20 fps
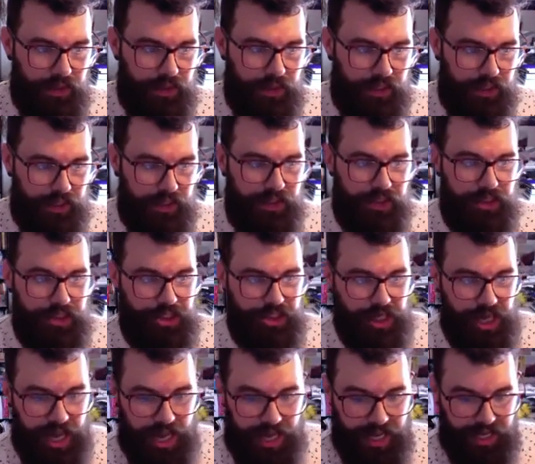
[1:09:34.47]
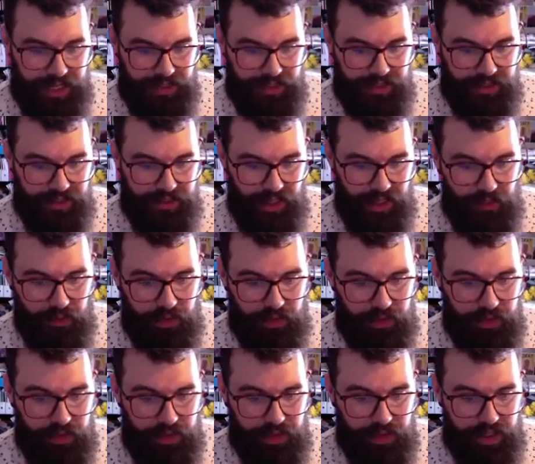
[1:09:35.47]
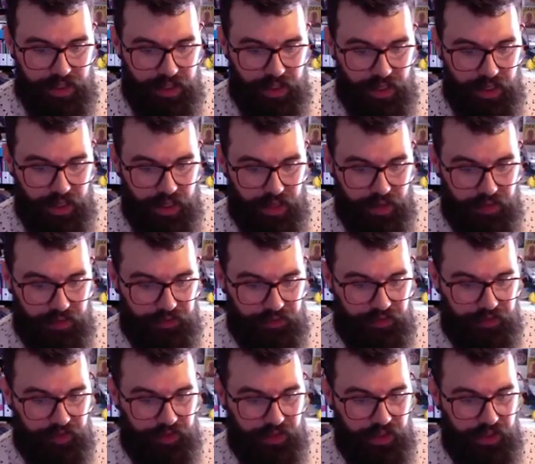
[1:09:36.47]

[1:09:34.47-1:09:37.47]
in the chat, I want you to think of